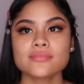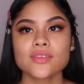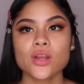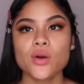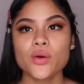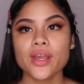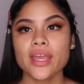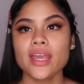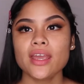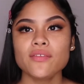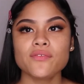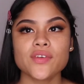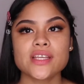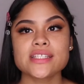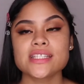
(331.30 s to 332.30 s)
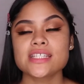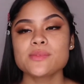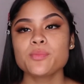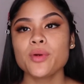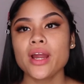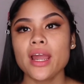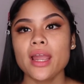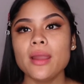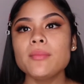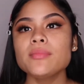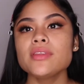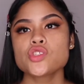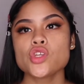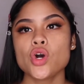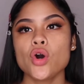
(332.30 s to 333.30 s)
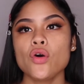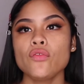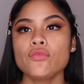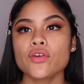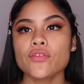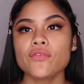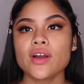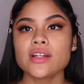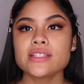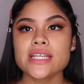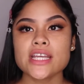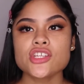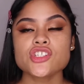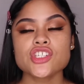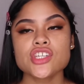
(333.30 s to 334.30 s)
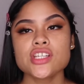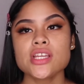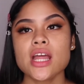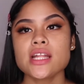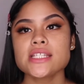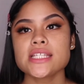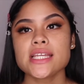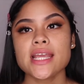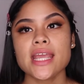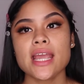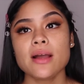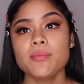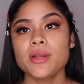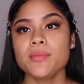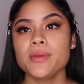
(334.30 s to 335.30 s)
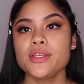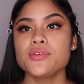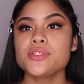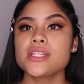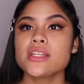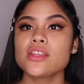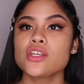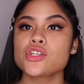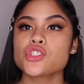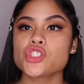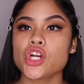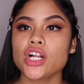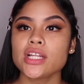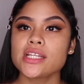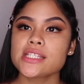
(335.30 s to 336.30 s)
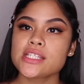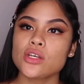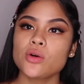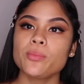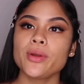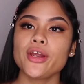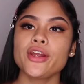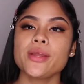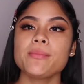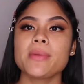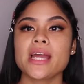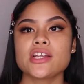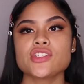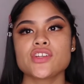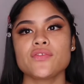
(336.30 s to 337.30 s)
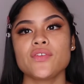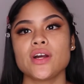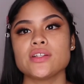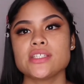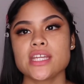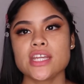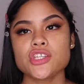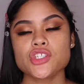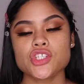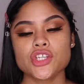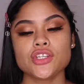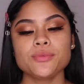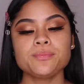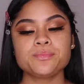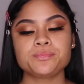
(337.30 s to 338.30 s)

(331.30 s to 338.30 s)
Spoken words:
Okay, face is primed. So for foundation, today I'm gonna be using the Charlotte Tilbury Magic Foundation.